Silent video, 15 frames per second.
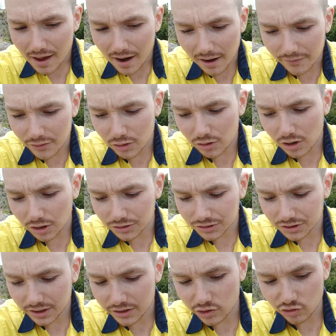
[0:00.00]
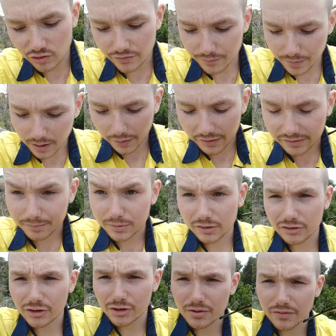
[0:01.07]
And if you're constantly driven by this
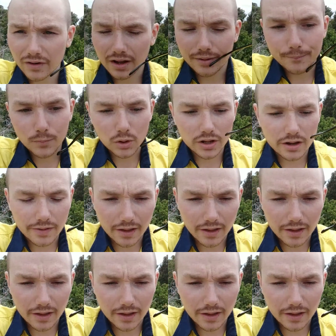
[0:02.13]
pursuit of like money,